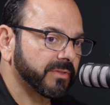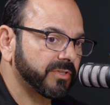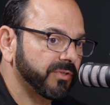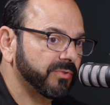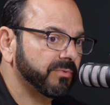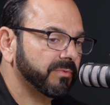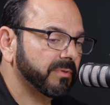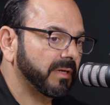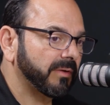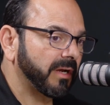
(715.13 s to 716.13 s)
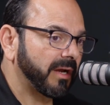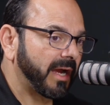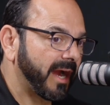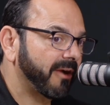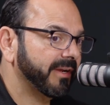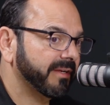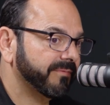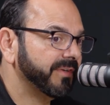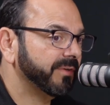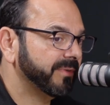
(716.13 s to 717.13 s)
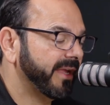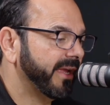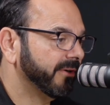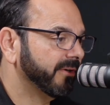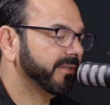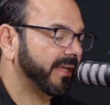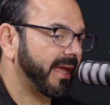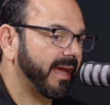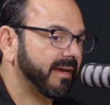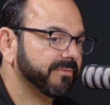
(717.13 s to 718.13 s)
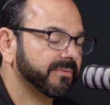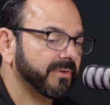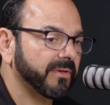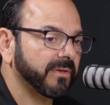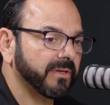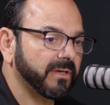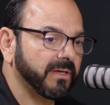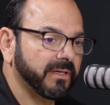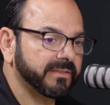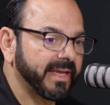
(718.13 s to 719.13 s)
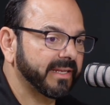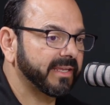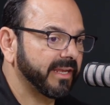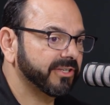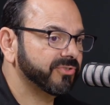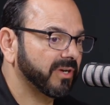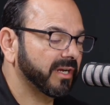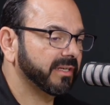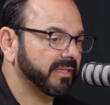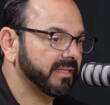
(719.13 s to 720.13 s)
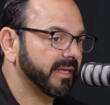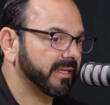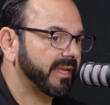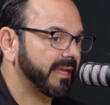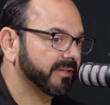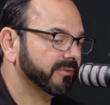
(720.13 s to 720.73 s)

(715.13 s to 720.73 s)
to hiring a film caterer to have a dedicated truck and a dedicated